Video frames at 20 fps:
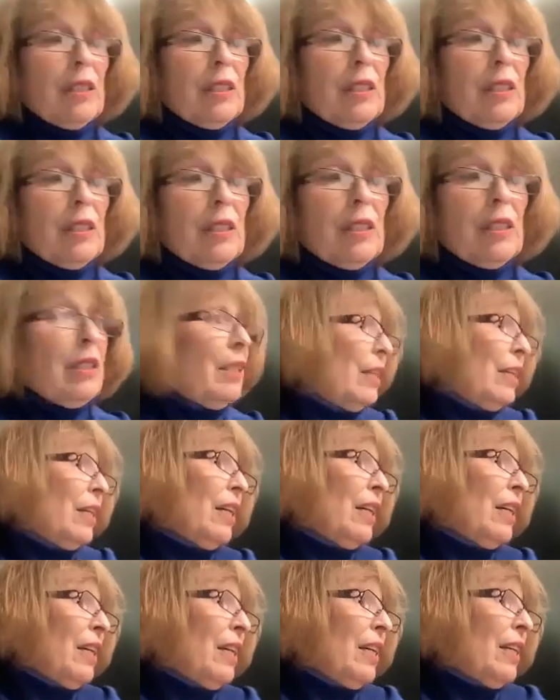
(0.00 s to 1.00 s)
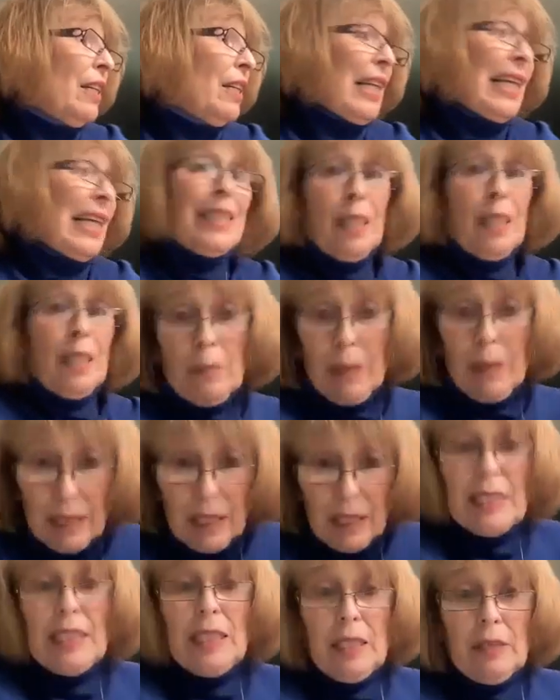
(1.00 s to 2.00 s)
and there's a risk of
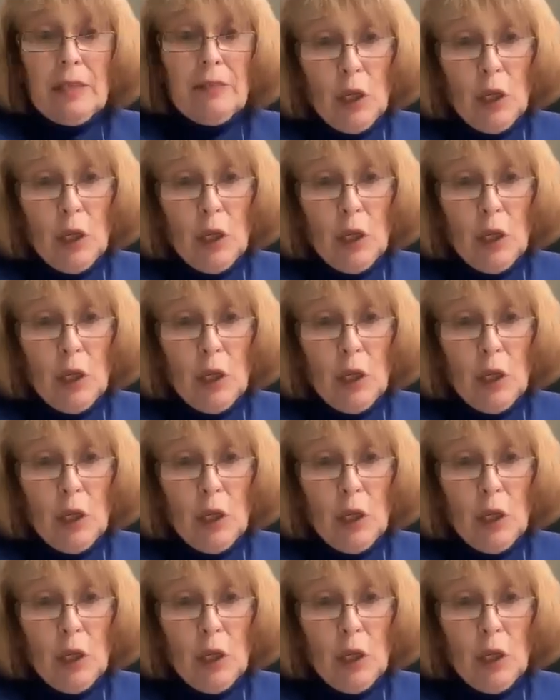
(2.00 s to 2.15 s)
transmission,